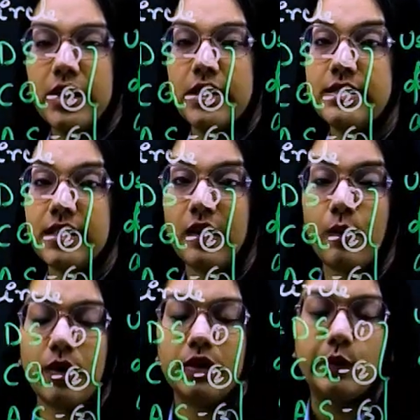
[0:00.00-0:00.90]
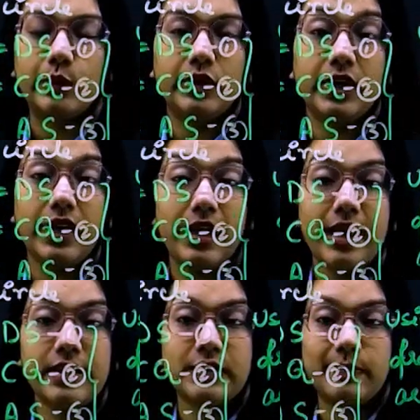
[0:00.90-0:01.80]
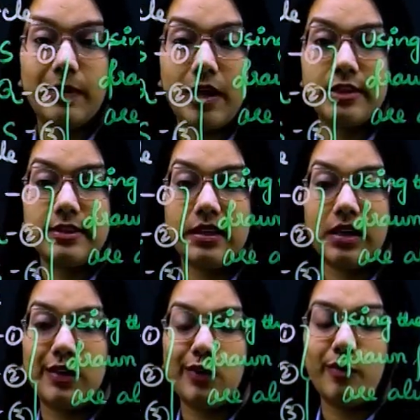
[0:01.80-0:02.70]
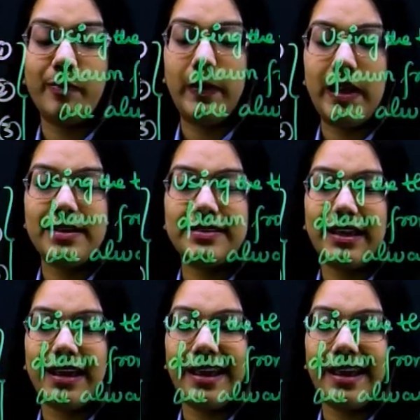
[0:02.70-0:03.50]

is equal to ds plus cq plus